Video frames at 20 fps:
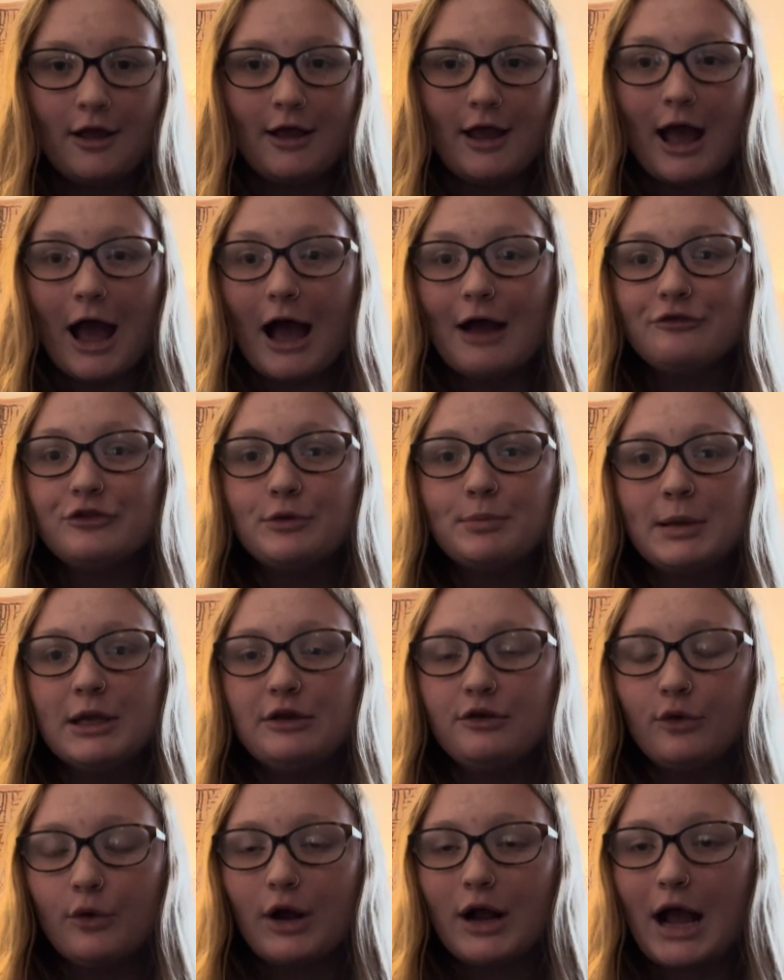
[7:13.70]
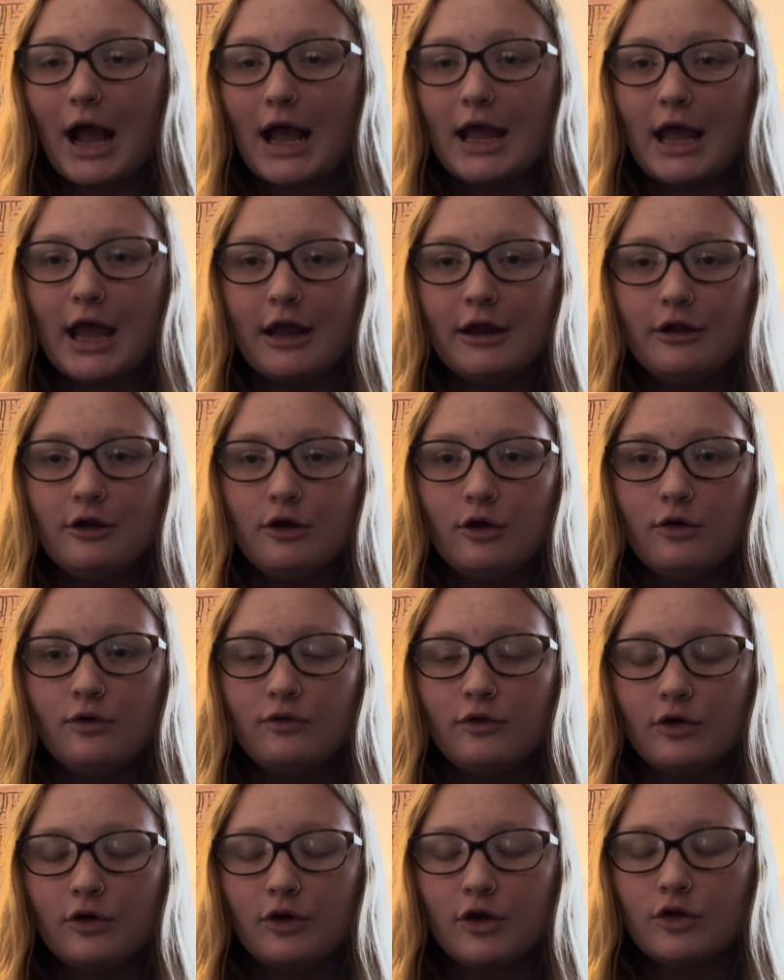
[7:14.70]
After Pandora, I headed
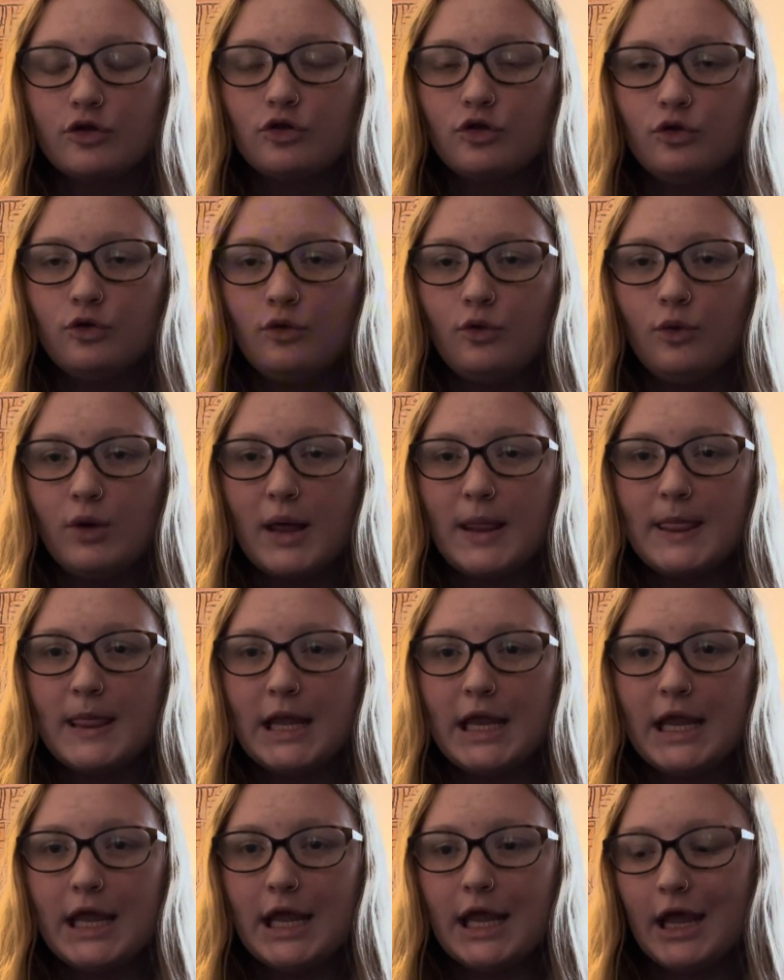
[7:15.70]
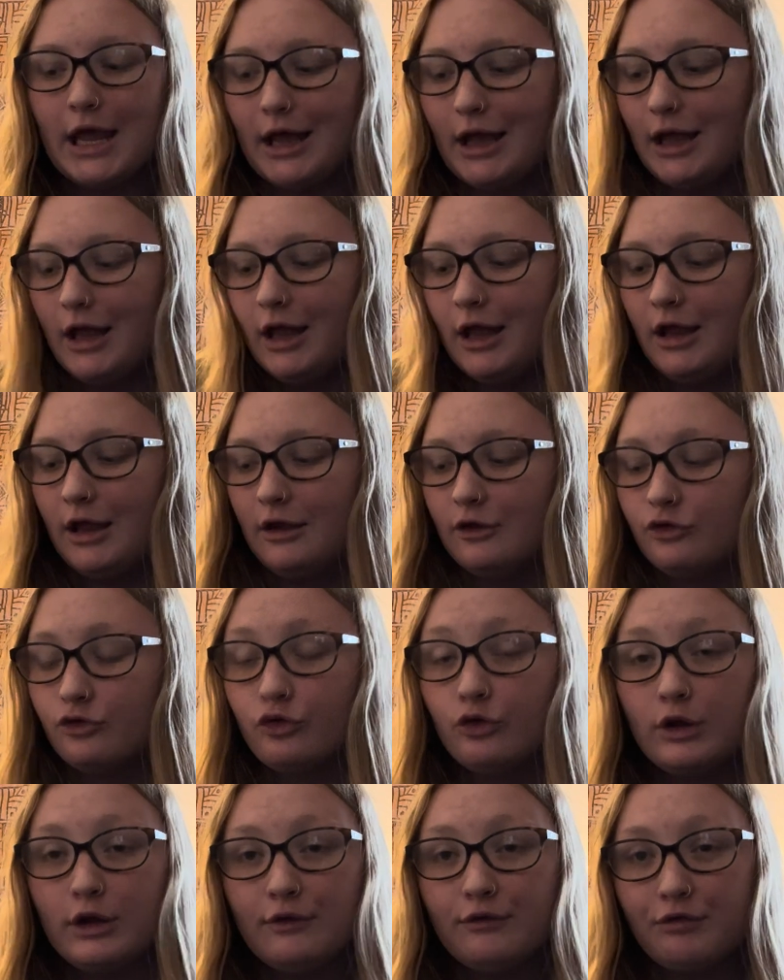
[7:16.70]
over to the
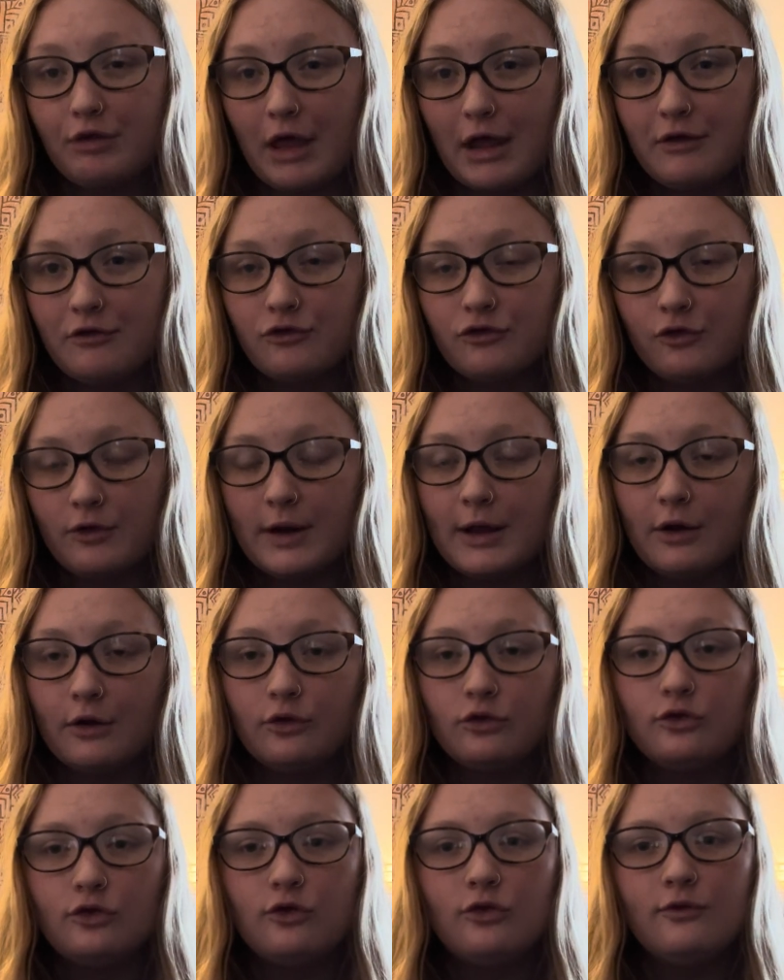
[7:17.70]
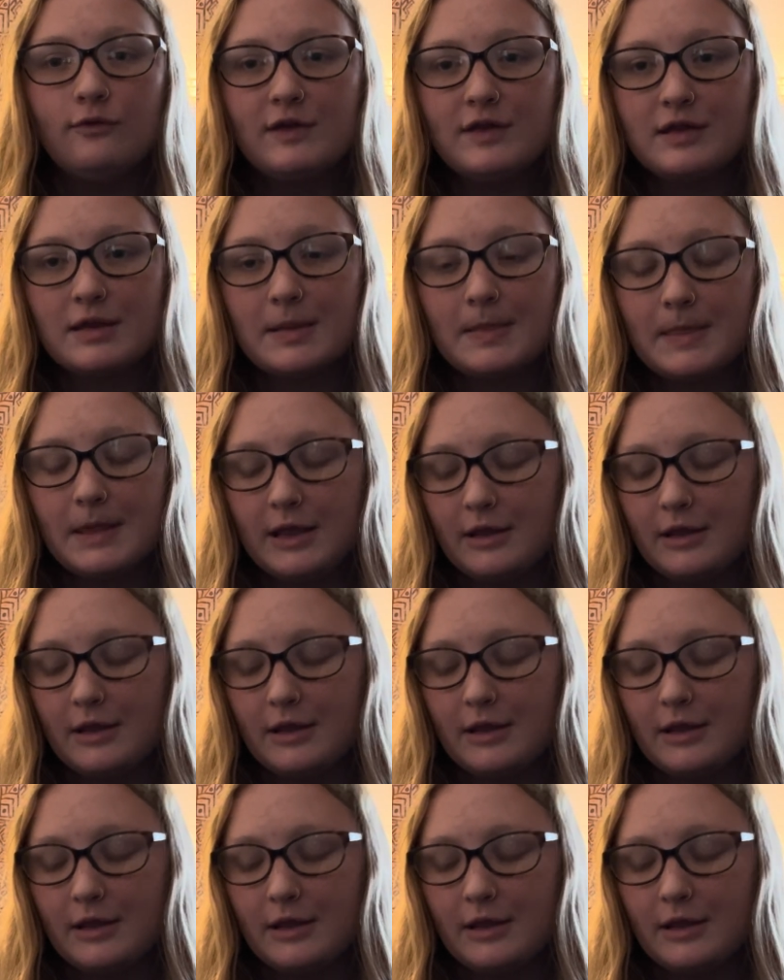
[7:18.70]
Tree of Life Trail to visit the